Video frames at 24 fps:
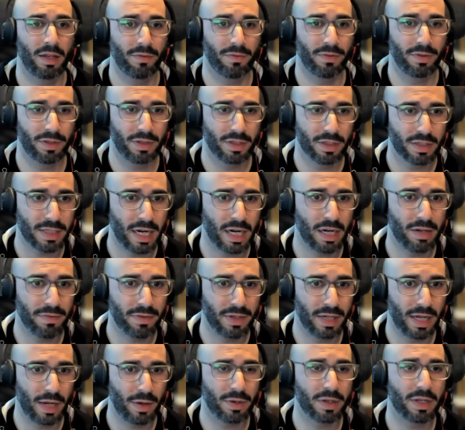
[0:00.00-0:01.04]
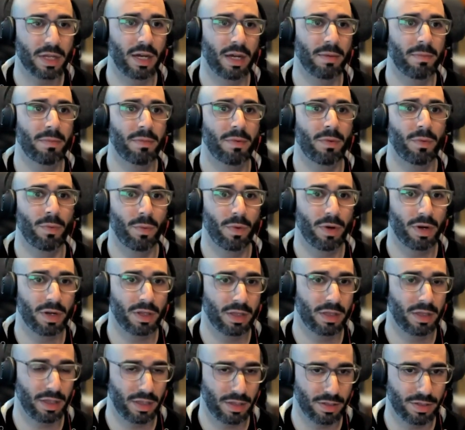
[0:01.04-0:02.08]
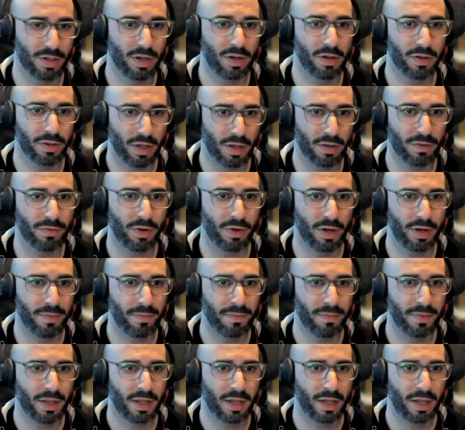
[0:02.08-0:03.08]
for this kind of an outcome, what are the things you're looking for?